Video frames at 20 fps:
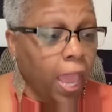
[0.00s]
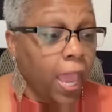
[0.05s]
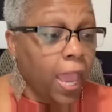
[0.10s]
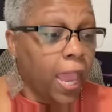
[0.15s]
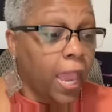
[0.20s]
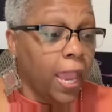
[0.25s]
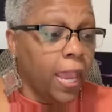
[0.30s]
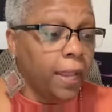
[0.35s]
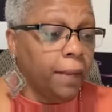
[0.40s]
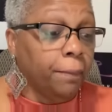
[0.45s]

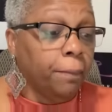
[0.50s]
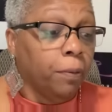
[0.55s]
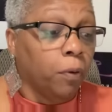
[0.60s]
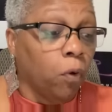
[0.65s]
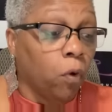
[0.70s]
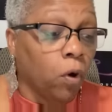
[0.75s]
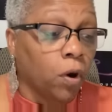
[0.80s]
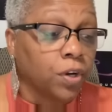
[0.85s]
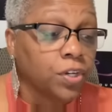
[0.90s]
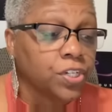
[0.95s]
and
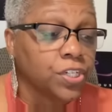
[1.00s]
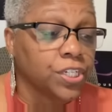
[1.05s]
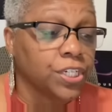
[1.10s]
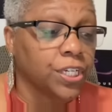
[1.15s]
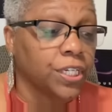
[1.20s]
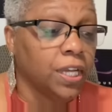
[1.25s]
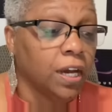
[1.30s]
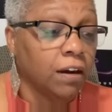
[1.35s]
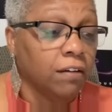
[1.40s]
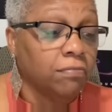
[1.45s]

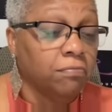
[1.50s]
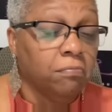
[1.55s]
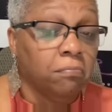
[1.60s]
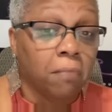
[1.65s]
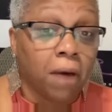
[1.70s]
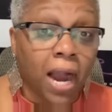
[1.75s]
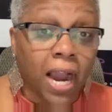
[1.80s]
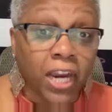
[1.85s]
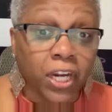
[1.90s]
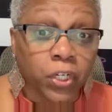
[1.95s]
portion of
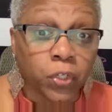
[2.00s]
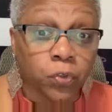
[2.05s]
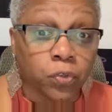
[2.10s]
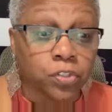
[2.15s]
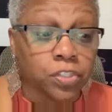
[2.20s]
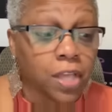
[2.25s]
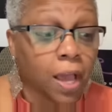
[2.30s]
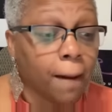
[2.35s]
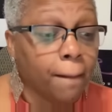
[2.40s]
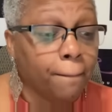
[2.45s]

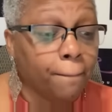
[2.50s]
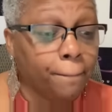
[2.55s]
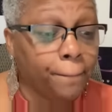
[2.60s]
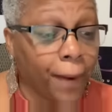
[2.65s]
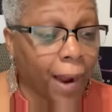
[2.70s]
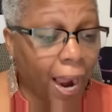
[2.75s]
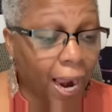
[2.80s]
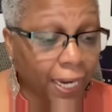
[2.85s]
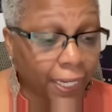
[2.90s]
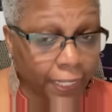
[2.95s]
minors'
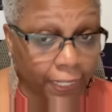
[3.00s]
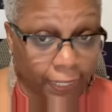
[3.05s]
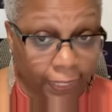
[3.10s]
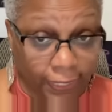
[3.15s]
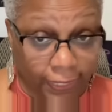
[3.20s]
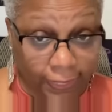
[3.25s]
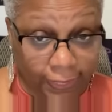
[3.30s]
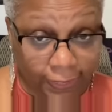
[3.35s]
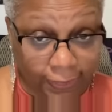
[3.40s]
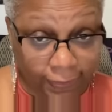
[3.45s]
body,